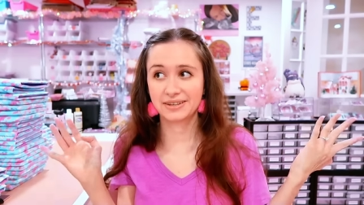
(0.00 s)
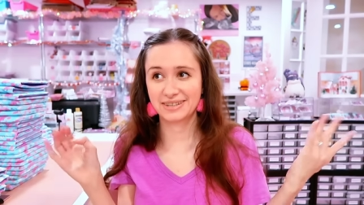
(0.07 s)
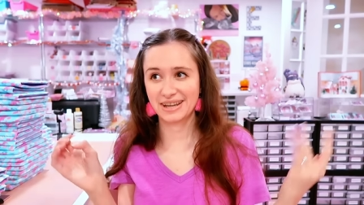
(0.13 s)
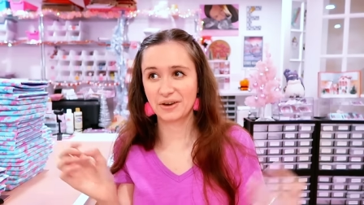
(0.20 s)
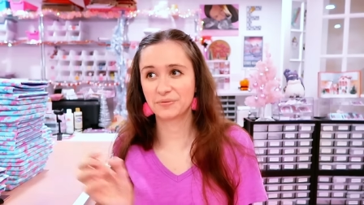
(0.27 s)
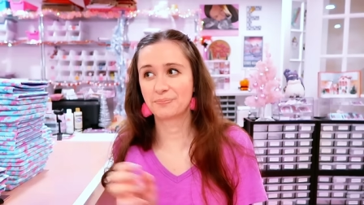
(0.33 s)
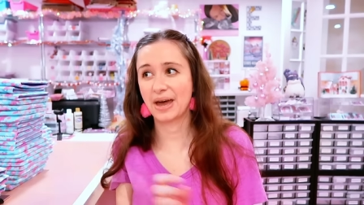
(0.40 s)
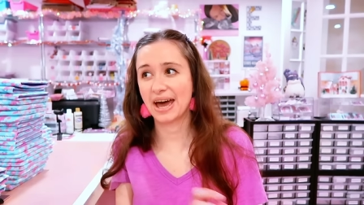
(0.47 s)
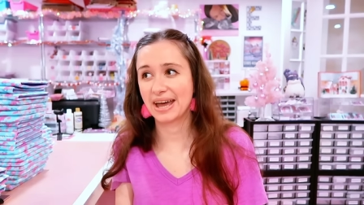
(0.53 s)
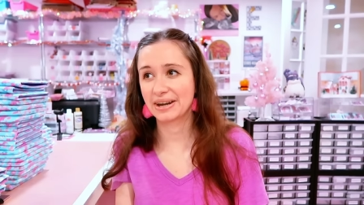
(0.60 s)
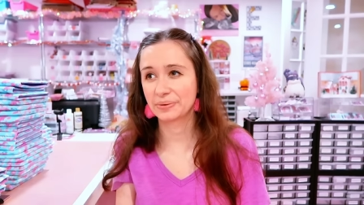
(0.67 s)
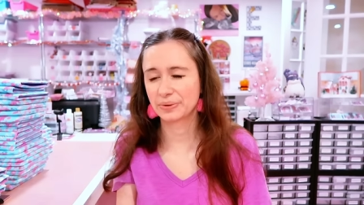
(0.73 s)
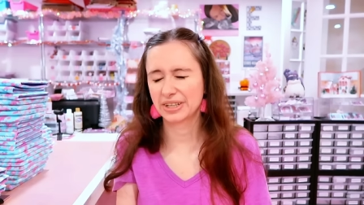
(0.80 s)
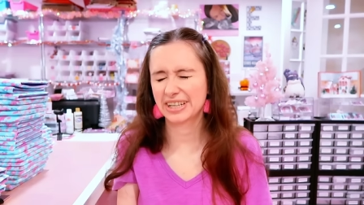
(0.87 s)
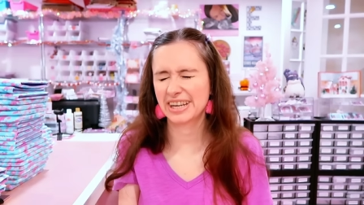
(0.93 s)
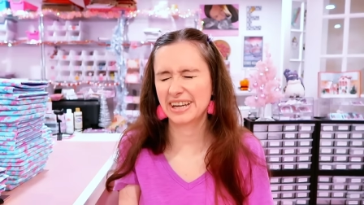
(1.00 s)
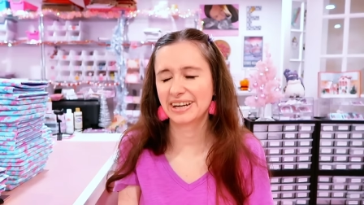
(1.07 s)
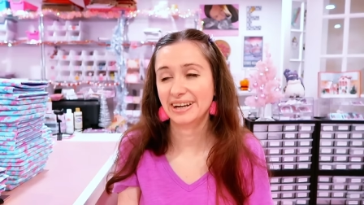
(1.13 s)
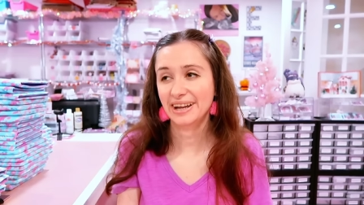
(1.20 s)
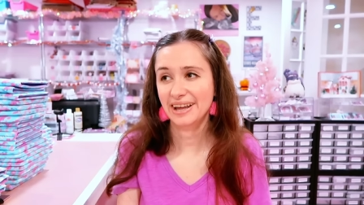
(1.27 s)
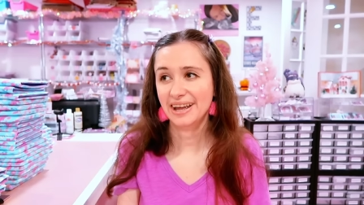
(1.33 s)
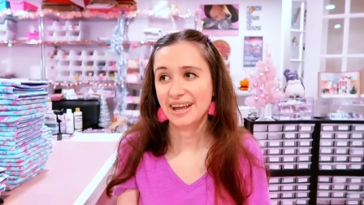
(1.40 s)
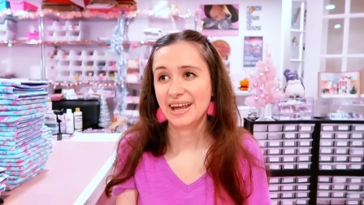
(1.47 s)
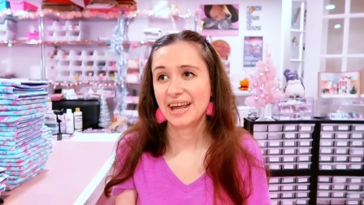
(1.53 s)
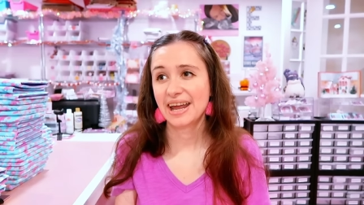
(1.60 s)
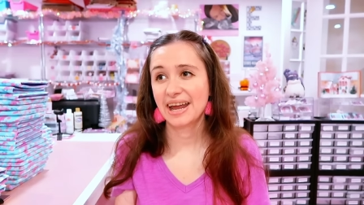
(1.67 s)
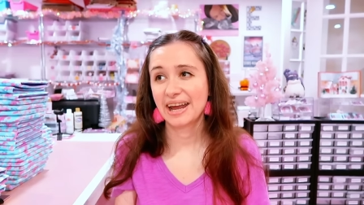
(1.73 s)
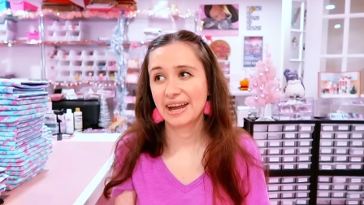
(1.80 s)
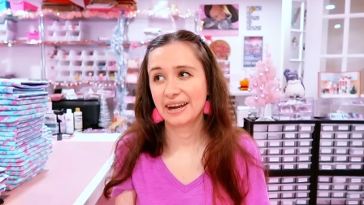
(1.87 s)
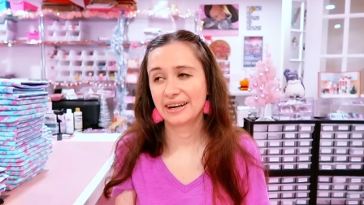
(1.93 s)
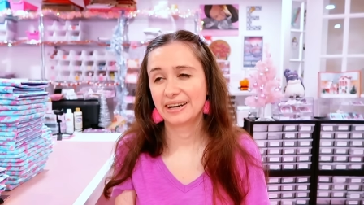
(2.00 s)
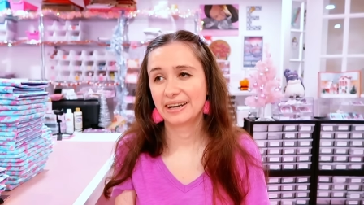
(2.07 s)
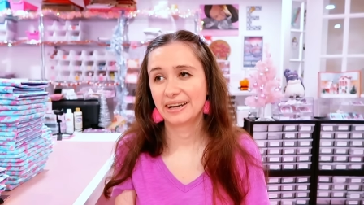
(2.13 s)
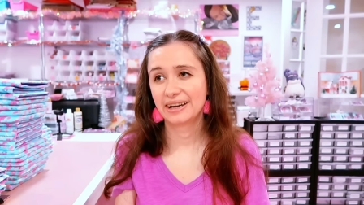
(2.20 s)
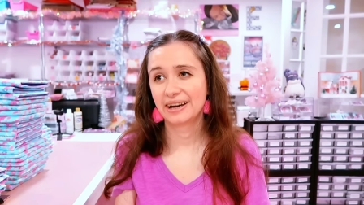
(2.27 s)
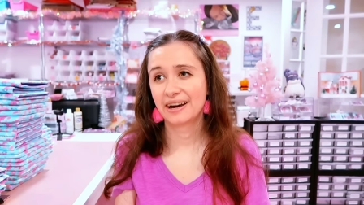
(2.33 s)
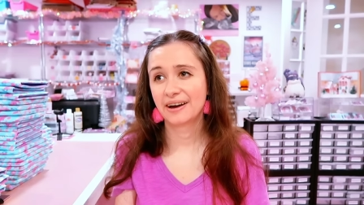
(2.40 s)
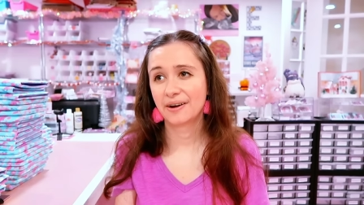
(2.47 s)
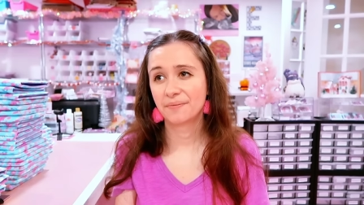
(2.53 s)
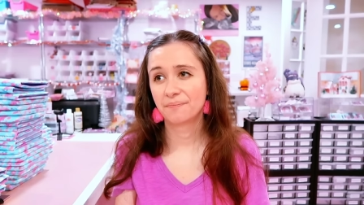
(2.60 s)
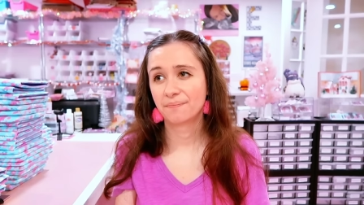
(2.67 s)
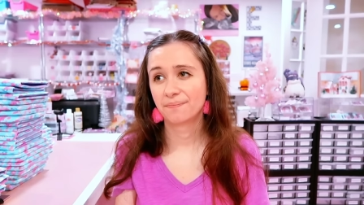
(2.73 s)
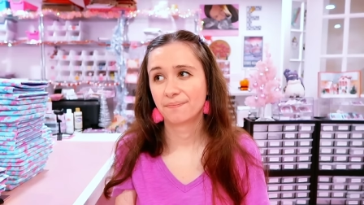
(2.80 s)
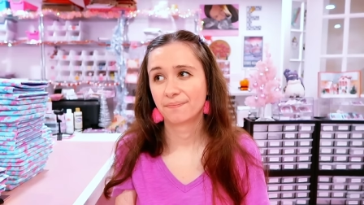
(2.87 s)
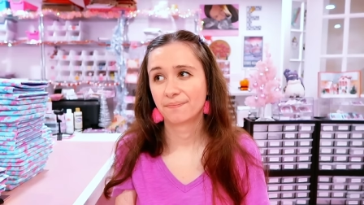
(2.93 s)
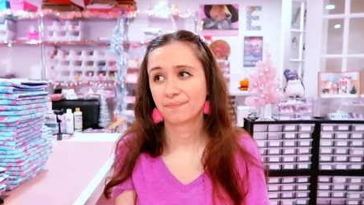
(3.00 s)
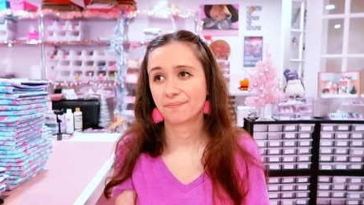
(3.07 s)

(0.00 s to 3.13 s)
That's how bad it would get. And, um,